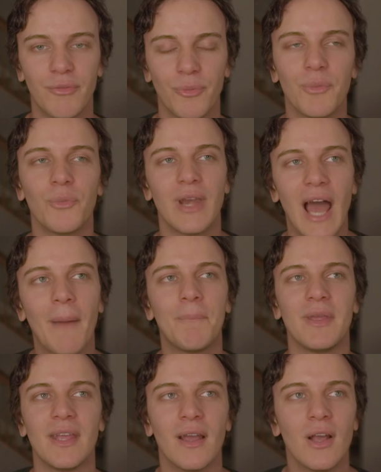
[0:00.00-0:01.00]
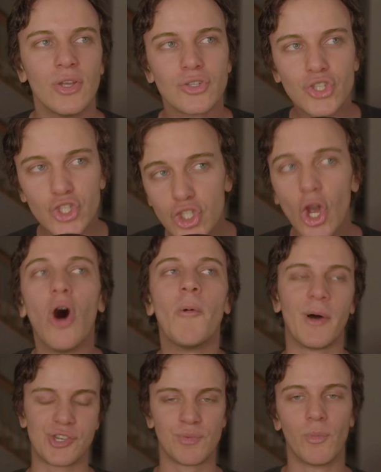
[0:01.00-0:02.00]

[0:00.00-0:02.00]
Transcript: Would would not be so much